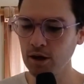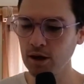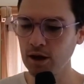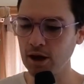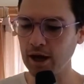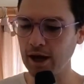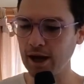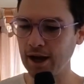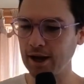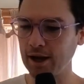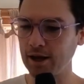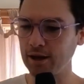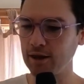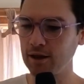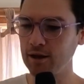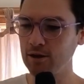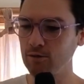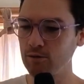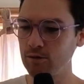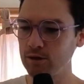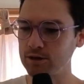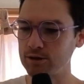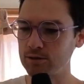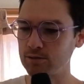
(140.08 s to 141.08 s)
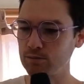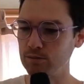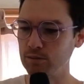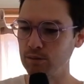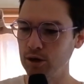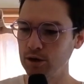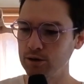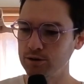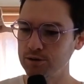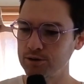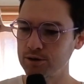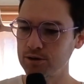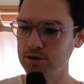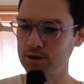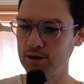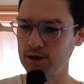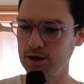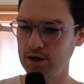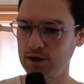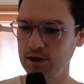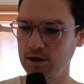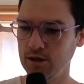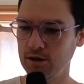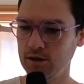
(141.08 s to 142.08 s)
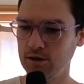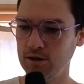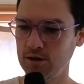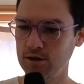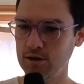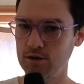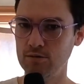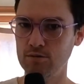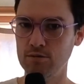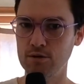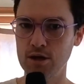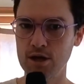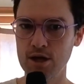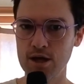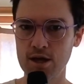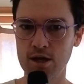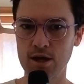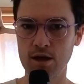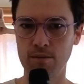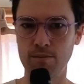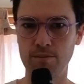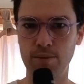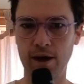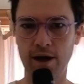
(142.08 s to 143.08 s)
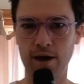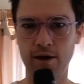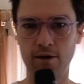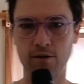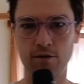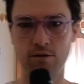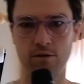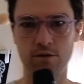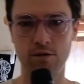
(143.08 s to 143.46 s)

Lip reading: And I think what's mostly unique about